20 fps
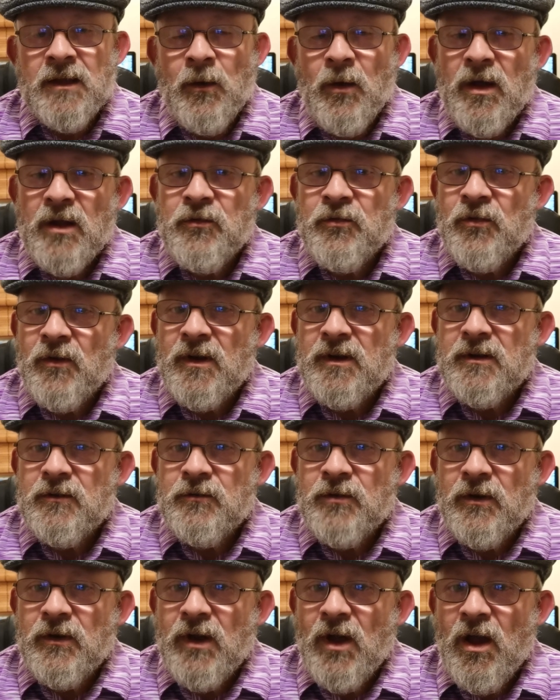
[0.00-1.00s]
Now, I find
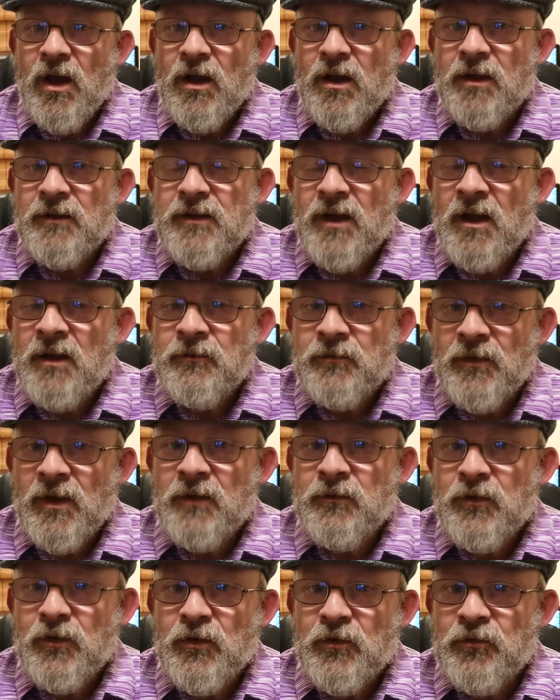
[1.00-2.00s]
it very hard.
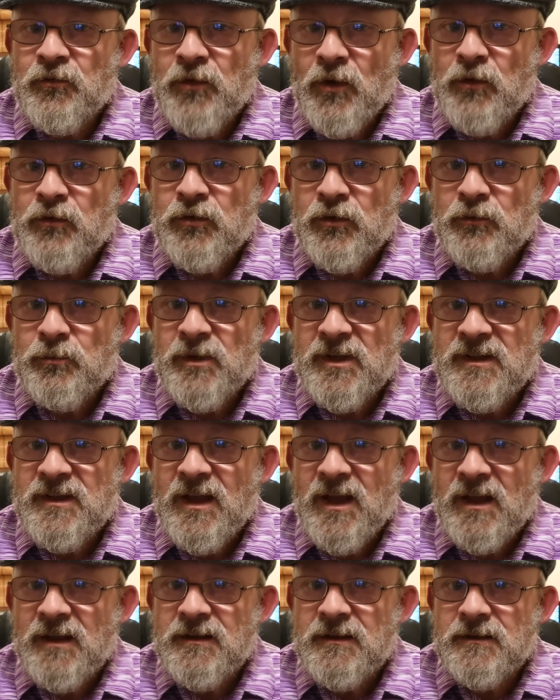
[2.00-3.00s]
I've got a photo of my
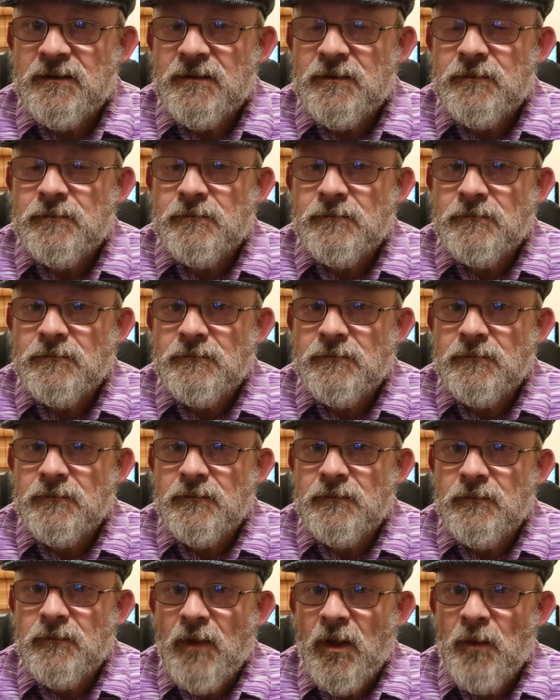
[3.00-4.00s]
dad,
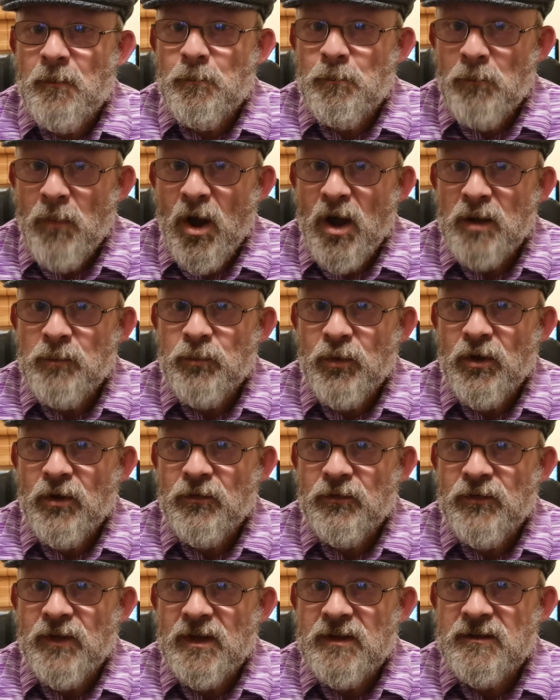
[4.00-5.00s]
my
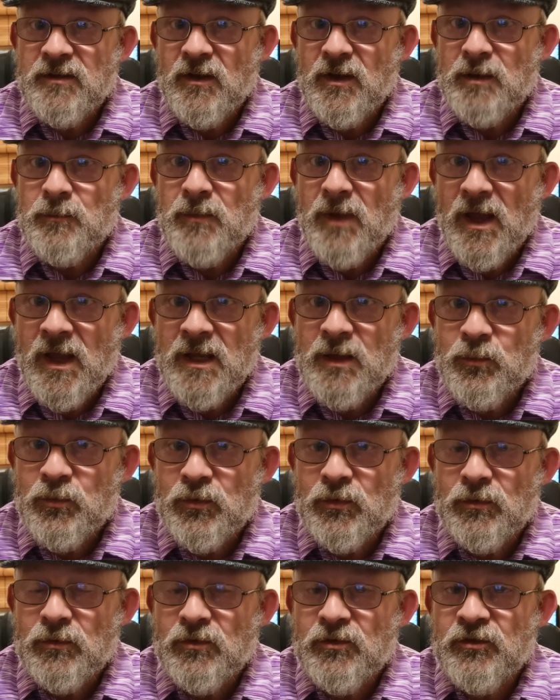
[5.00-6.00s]
birthday time,
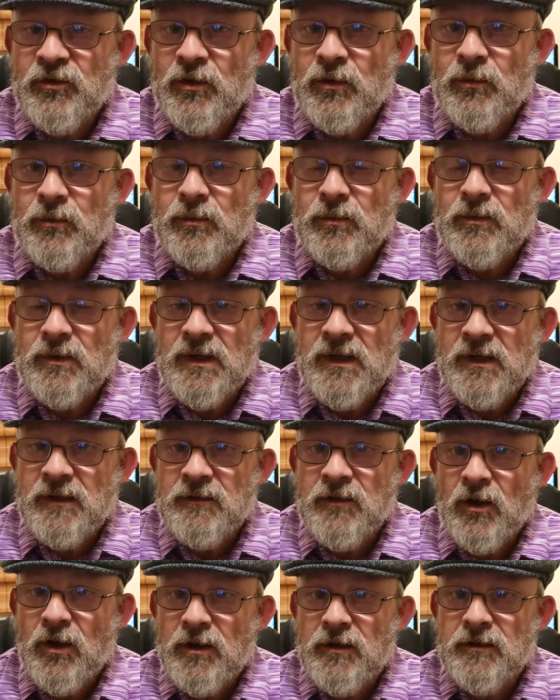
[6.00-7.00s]
April, so
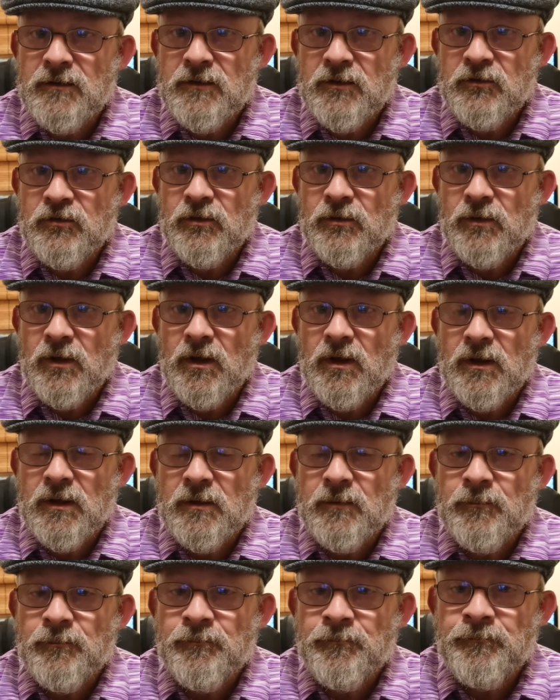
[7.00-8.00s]
he died in the
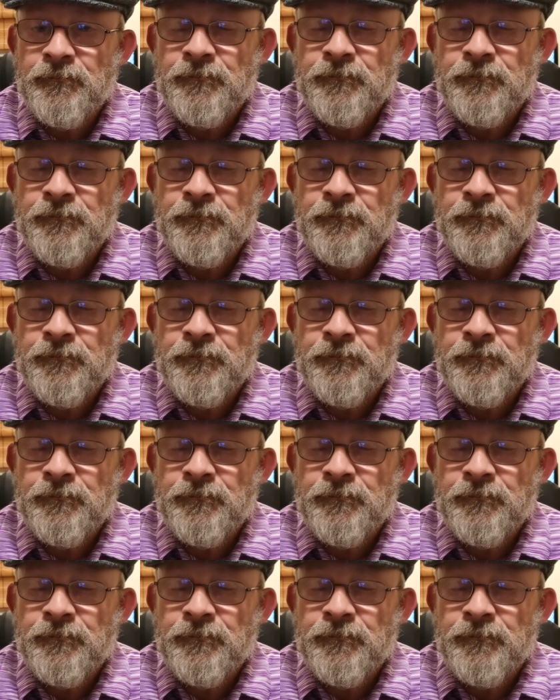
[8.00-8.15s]
July,